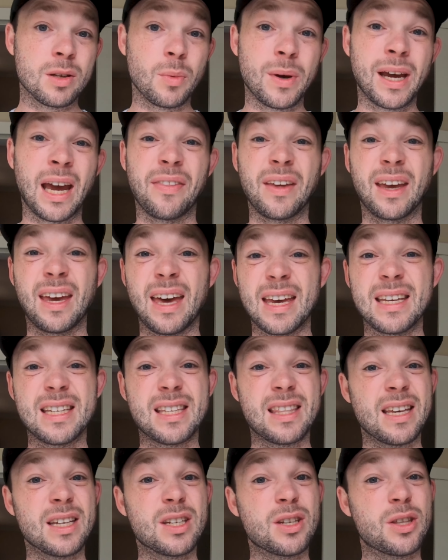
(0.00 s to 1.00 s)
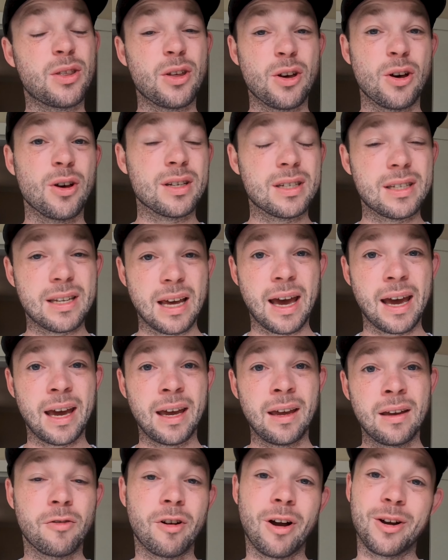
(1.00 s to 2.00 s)
So we get the keys this
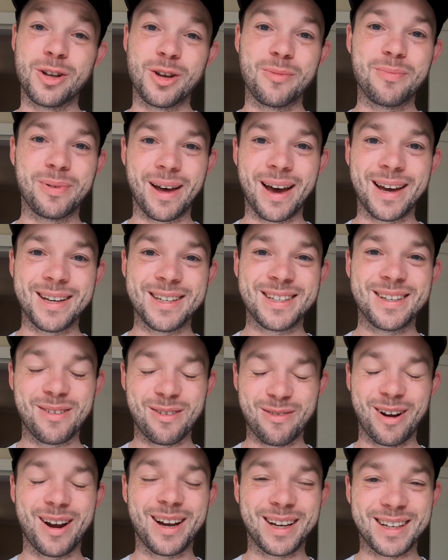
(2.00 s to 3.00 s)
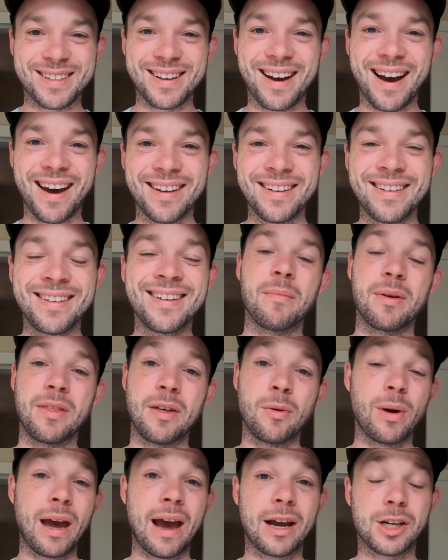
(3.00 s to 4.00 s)
Thursday for our new place. We're very excited. But
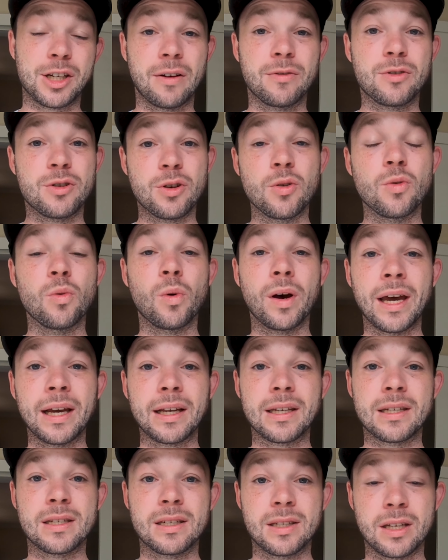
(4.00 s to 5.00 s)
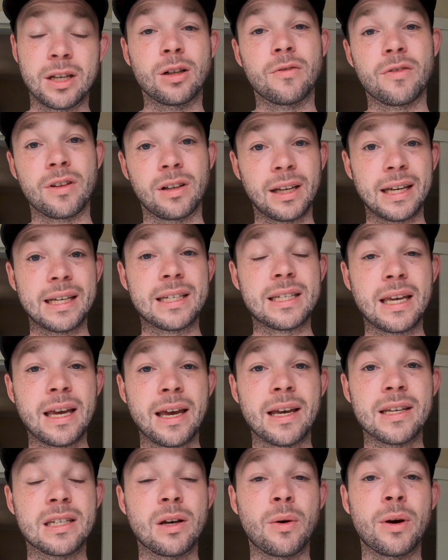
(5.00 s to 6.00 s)
then we actually have 2 weeks still of the lease
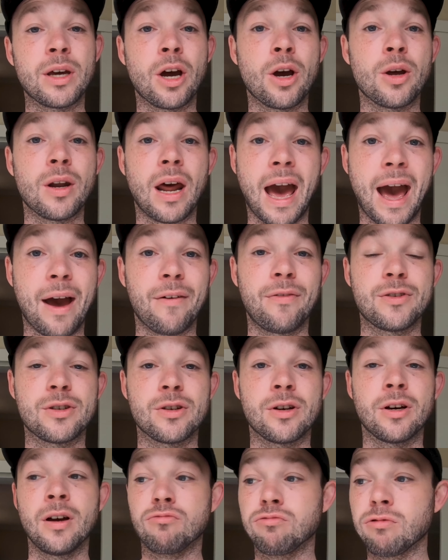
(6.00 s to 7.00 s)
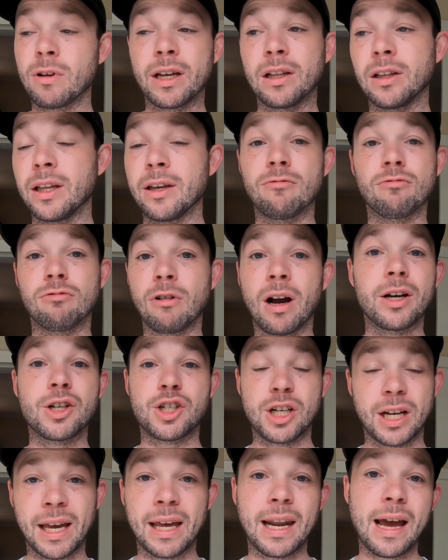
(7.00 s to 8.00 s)
here, so we don't have to really
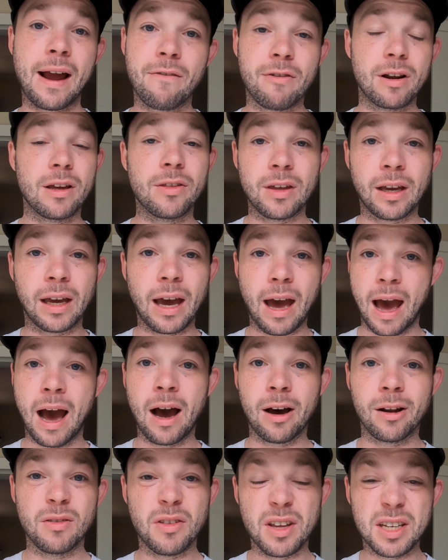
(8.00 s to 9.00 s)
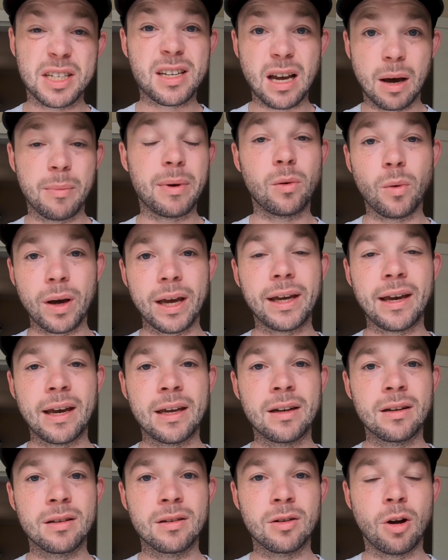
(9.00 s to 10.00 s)
rush and get everything out this coming
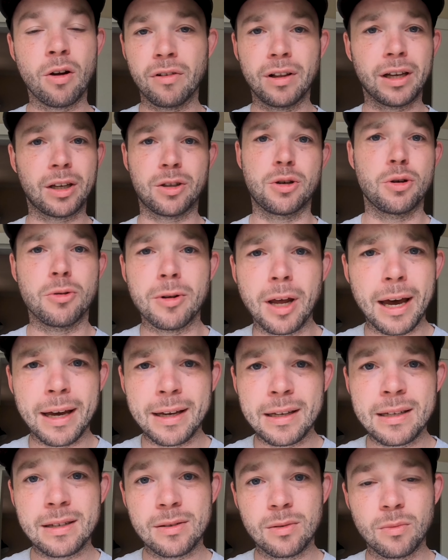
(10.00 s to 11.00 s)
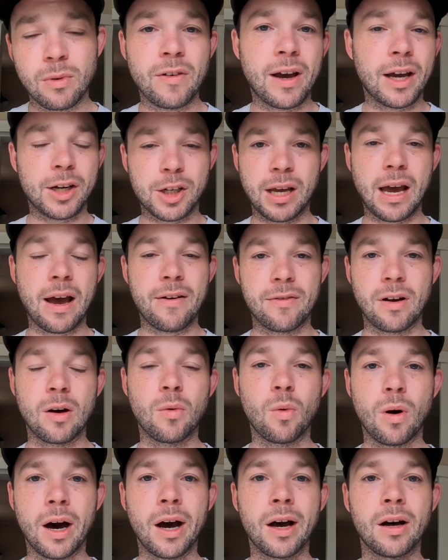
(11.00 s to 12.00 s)
weekend over like 2 days. We've actually have a
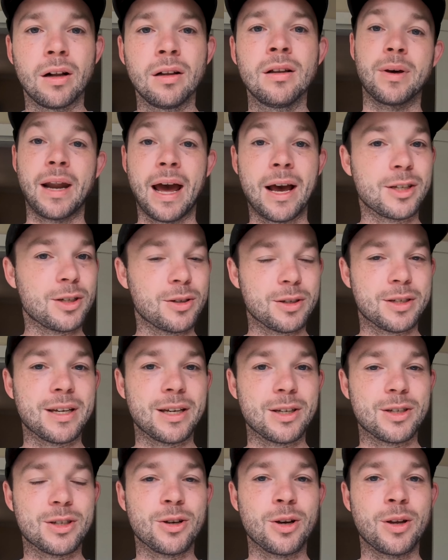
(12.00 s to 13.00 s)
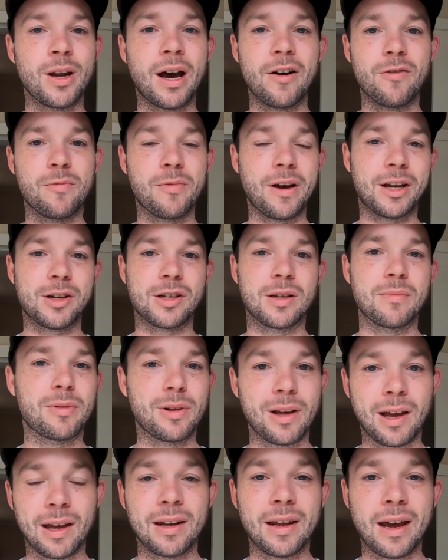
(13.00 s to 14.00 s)
while, but as you'll see soon, I've actually
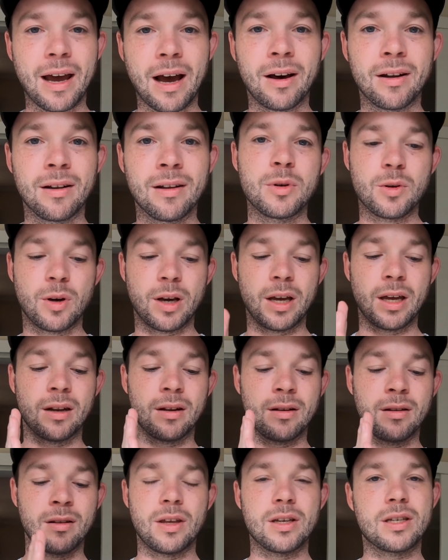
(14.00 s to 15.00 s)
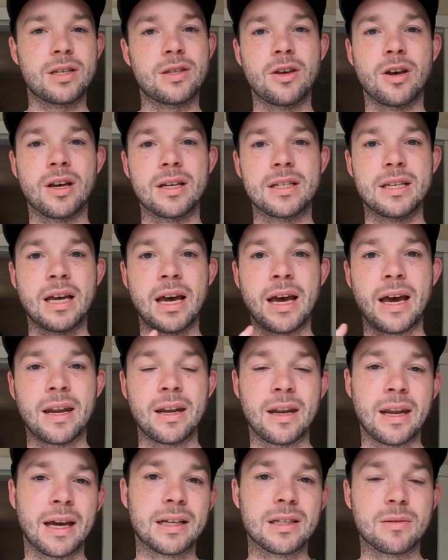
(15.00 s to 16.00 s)
planned out between this Thursday
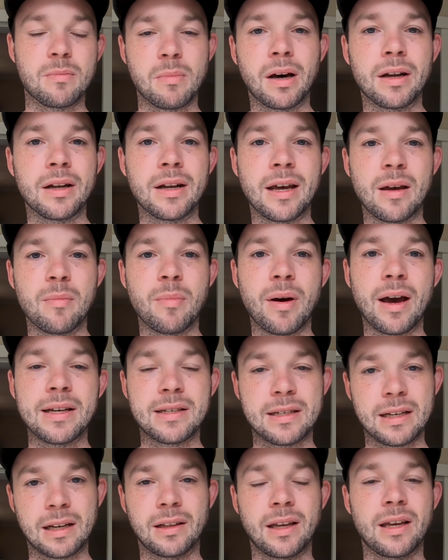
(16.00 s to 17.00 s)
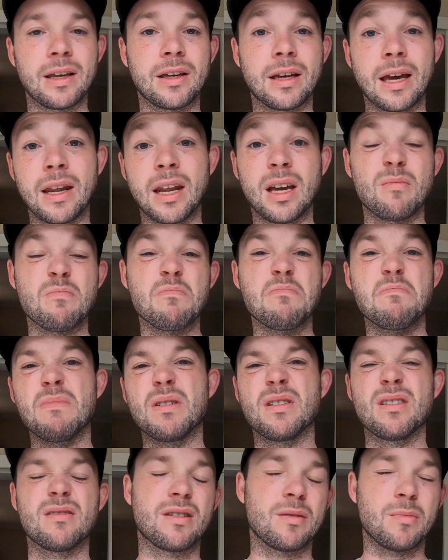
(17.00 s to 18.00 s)
and next Monday, basically getting
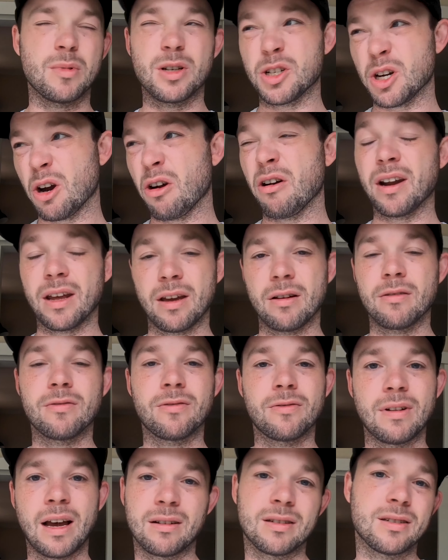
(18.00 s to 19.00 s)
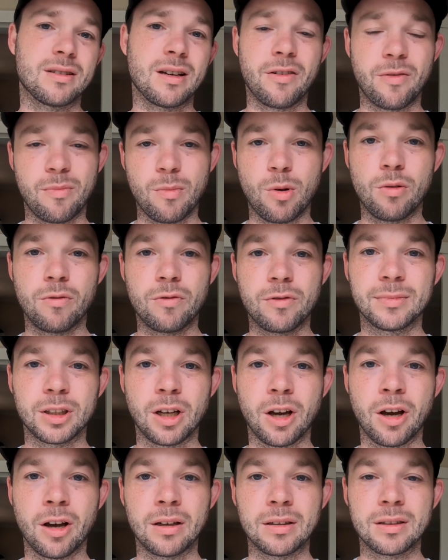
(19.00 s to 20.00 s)
the majority of our stuff moved.
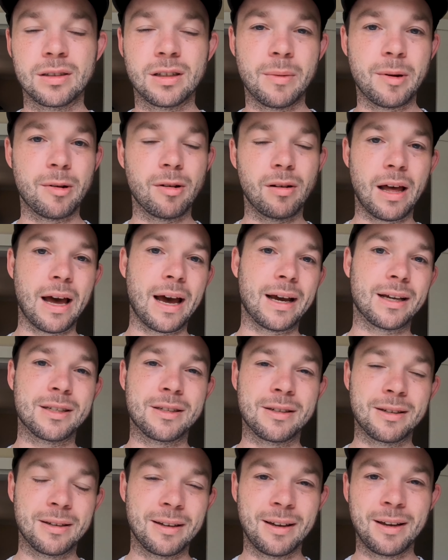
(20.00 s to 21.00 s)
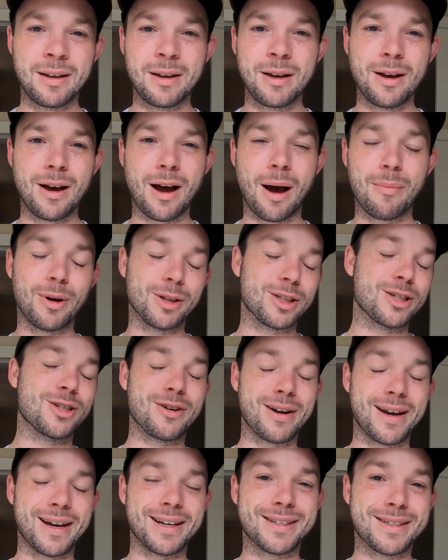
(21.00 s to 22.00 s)
So it's gonna be relaxed. I'm not
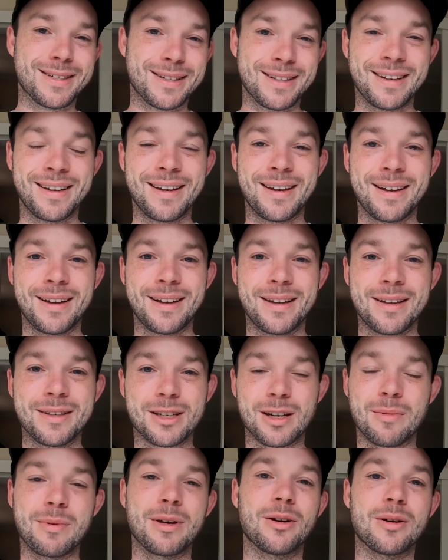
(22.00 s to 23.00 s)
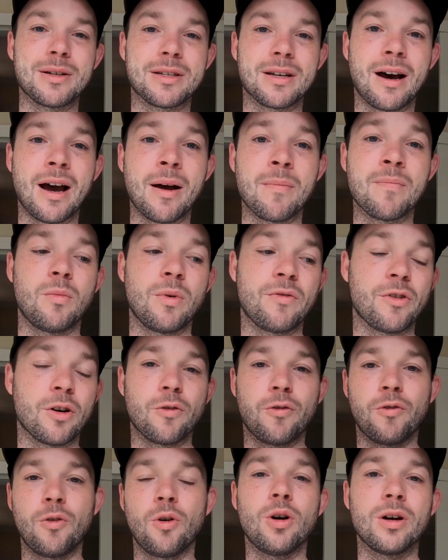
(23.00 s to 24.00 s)
stressed. It's gonna be a good time. We've got
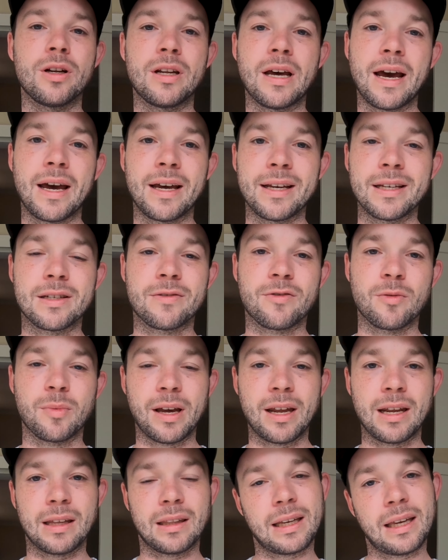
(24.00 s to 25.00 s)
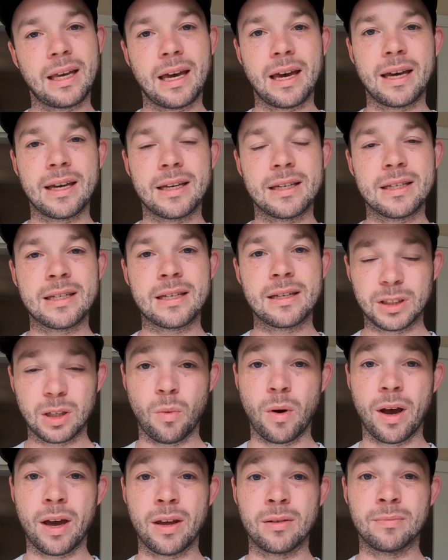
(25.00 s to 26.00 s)
4 days from getting the keys to
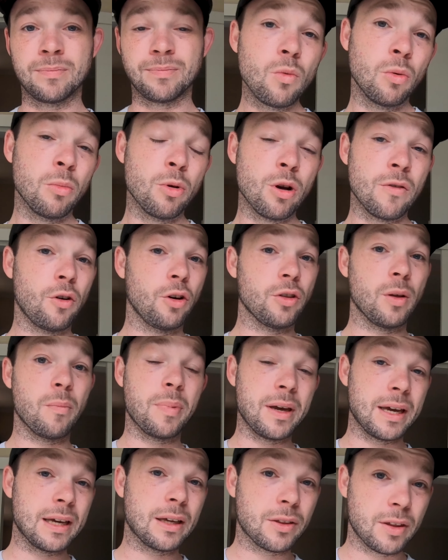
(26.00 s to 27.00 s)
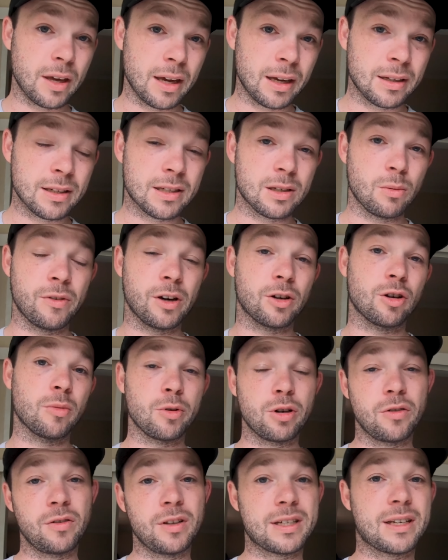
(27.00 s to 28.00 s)
when we'll move all the big things. So we've got a
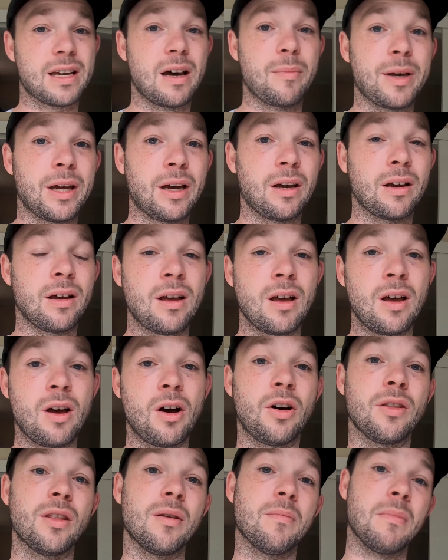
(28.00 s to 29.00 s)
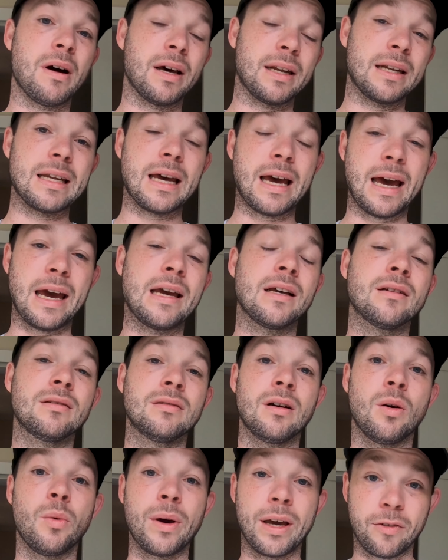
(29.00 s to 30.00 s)
removalist coming on the Monday,
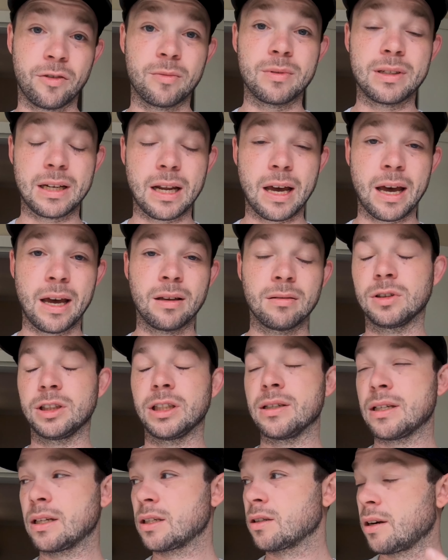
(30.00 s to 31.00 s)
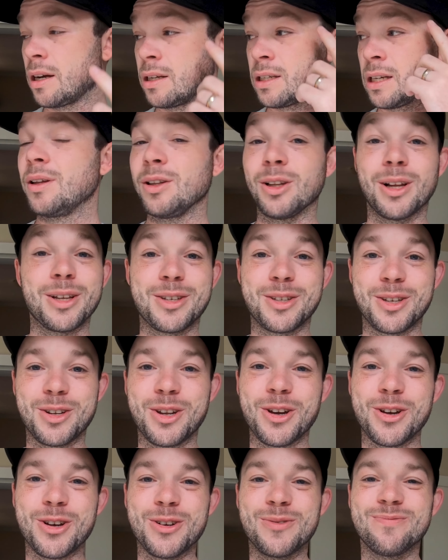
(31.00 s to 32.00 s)
a week from today. Jeez, that's crazy. Lots to
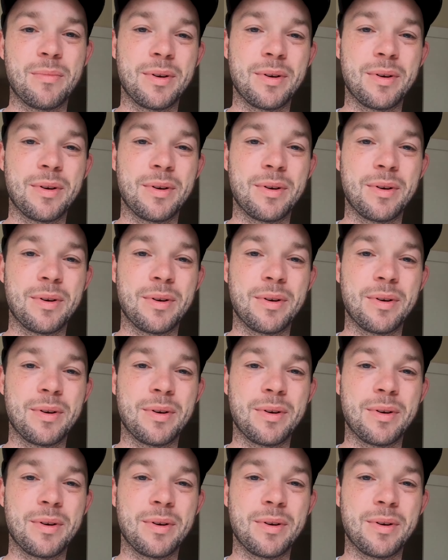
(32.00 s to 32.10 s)
do.